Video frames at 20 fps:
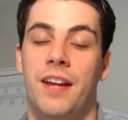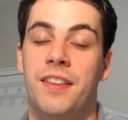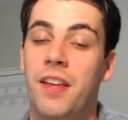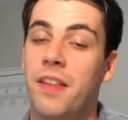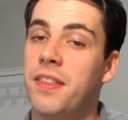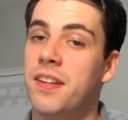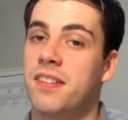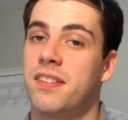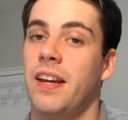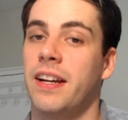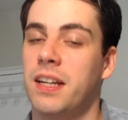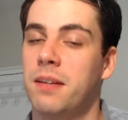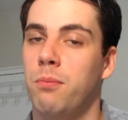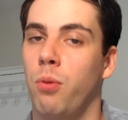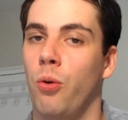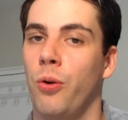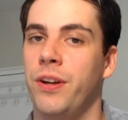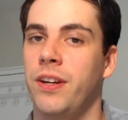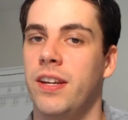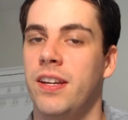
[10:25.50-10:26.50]
And then the
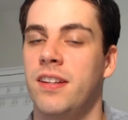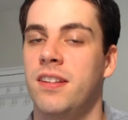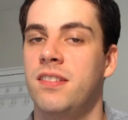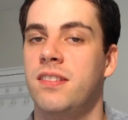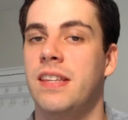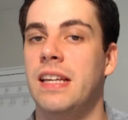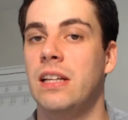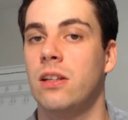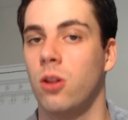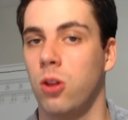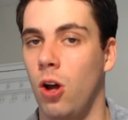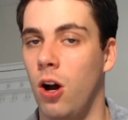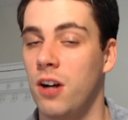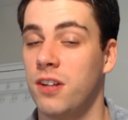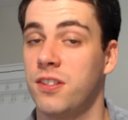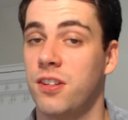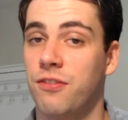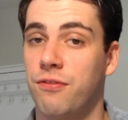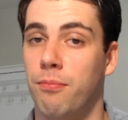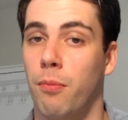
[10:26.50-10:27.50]
second point is the
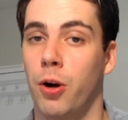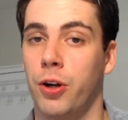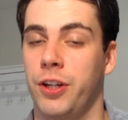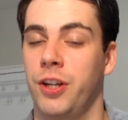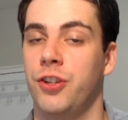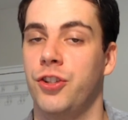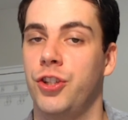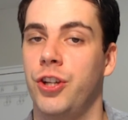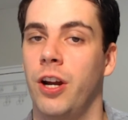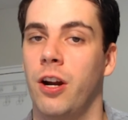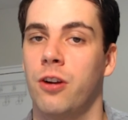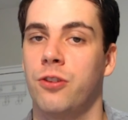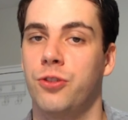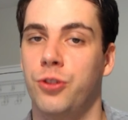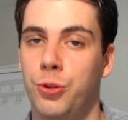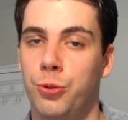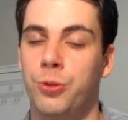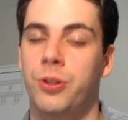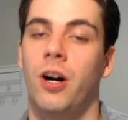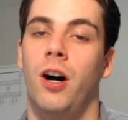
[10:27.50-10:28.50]
loss of market share
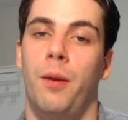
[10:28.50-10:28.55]
to